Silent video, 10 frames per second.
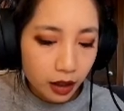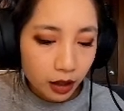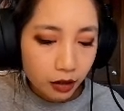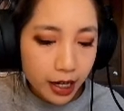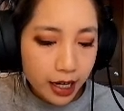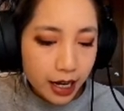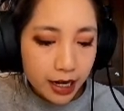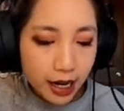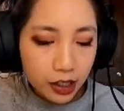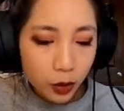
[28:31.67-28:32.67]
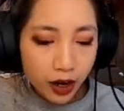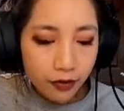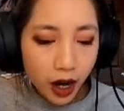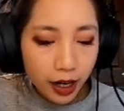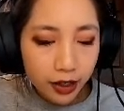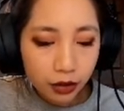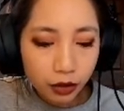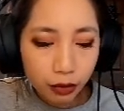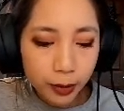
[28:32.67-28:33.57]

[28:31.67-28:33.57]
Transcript: Right? Next we have iron 3+.